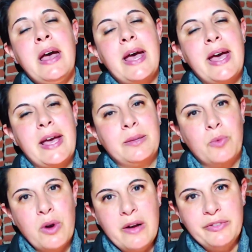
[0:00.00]
And
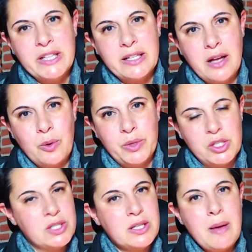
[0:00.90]
more often than not, we
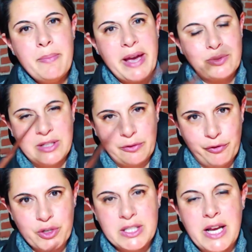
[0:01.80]
just come back to that
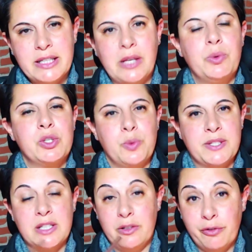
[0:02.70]
first idea, which
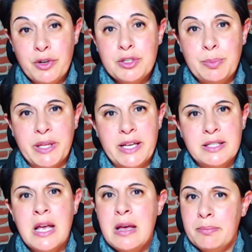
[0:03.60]
was in the first place,
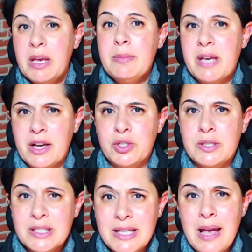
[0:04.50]
maybe I should
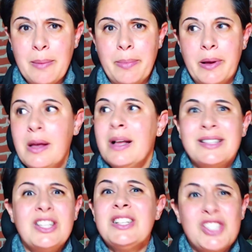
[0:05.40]
stamp.
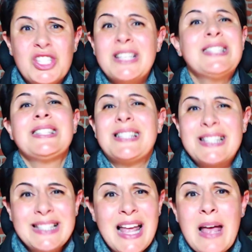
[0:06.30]
Just
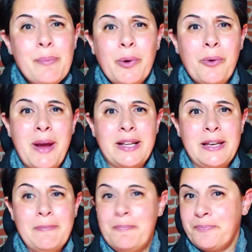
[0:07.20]
stamp
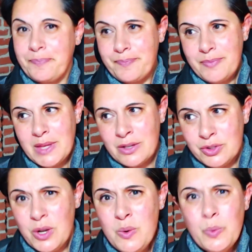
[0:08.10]
already.
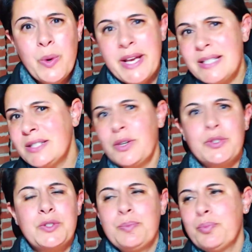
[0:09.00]
Don't waste
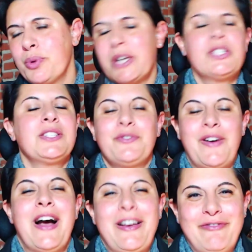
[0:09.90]
those precious
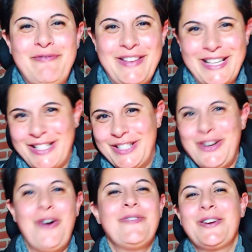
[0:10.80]
5 minutes
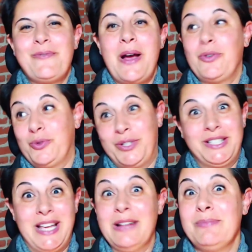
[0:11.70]
going around, or
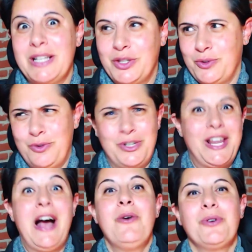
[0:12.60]
10 minutes or an
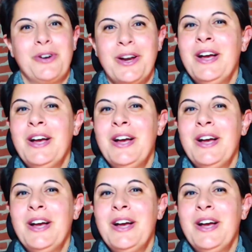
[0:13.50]
hour